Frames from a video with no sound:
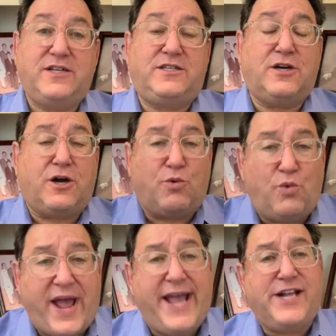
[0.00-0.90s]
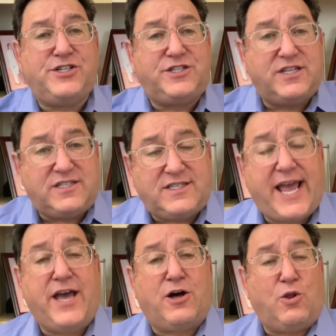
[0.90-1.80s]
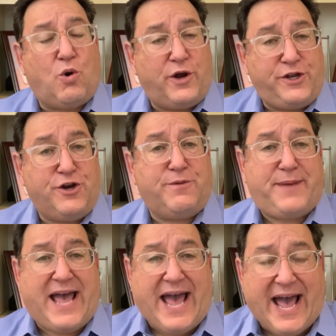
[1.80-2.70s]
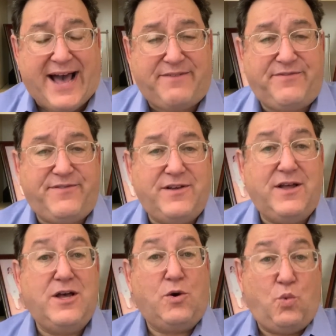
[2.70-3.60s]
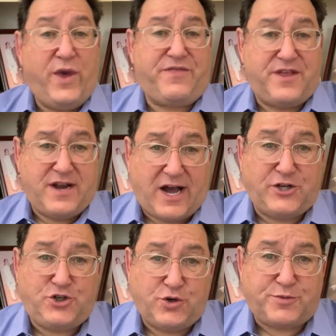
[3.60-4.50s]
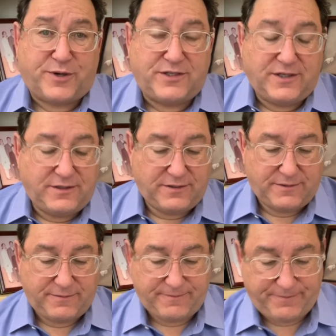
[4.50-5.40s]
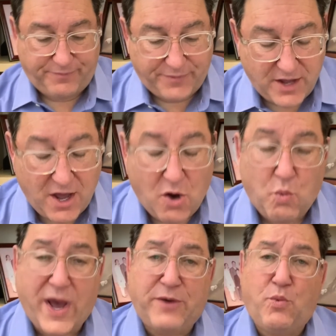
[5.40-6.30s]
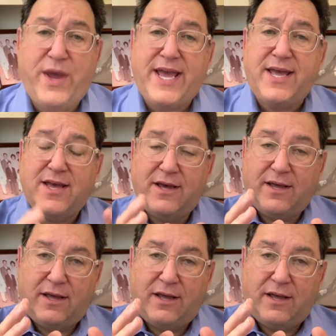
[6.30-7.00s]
to arrange the sale on your behalf with the non-Jewish person. When we